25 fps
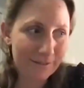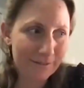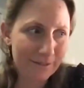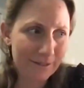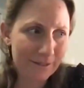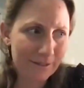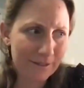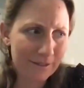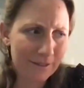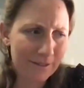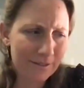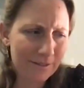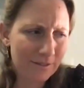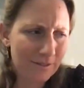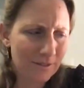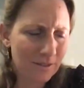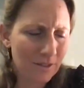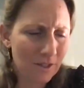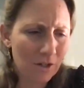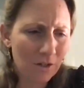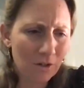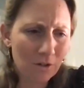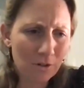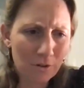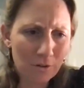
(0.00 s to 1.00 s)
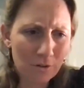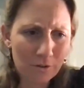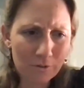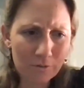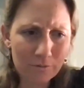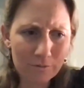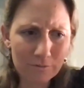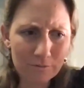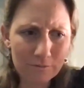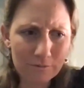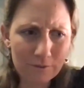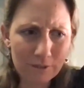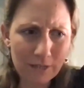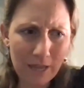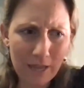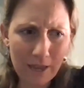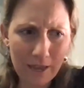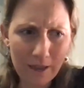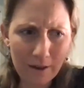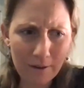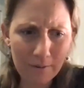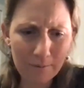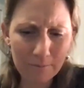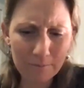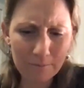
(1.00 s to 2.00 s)
this year,
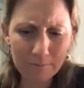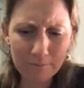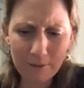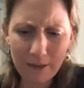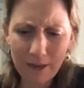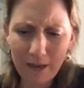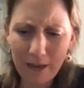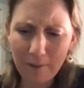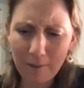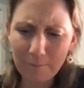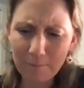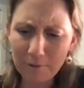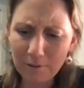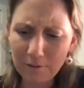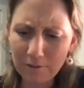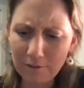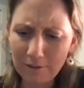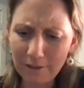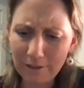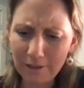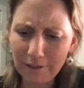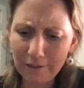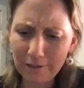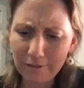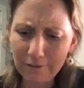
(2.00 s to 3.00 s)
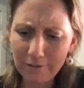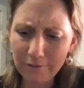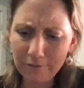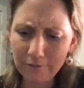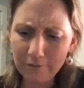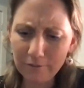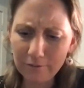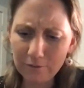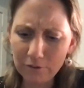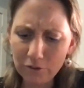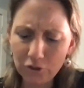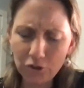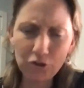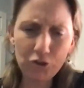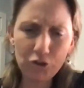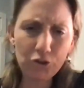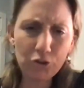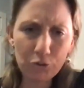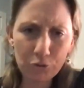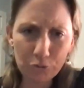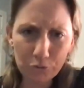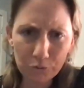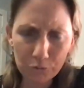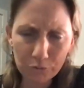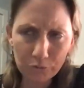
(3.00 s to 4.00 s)
NAMM happened in
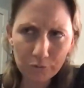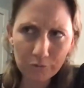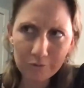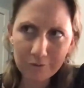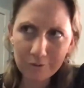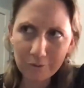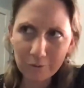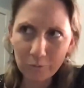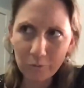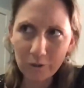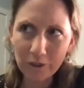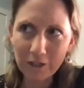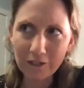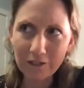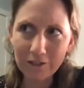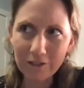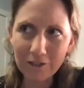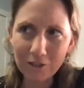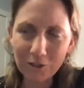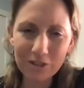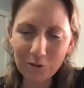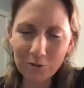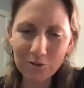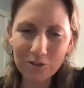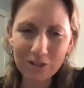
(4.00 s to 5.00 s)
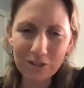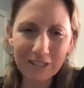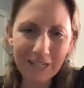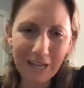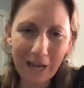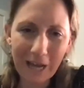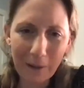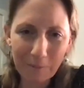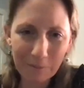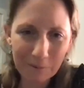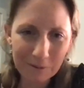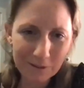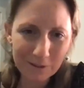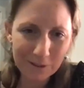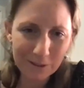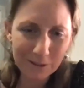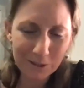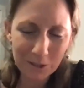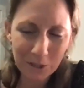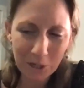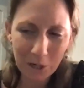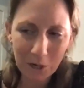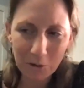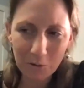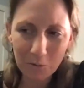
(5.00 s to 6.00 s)
June, when usually it happens in
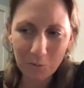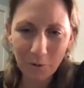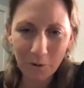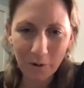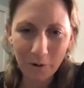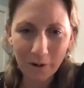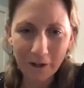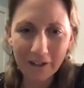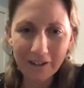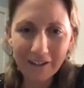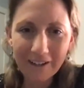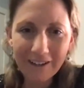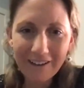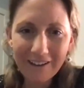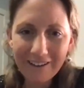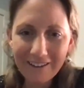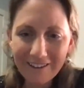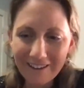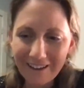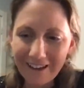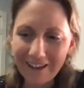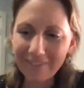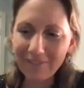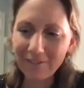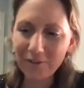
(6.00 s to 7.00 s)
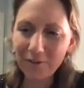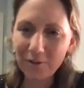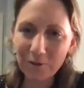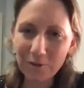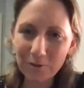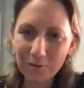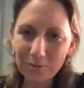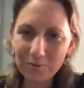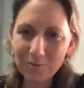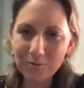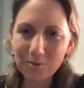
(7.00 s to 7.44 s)
January. And they're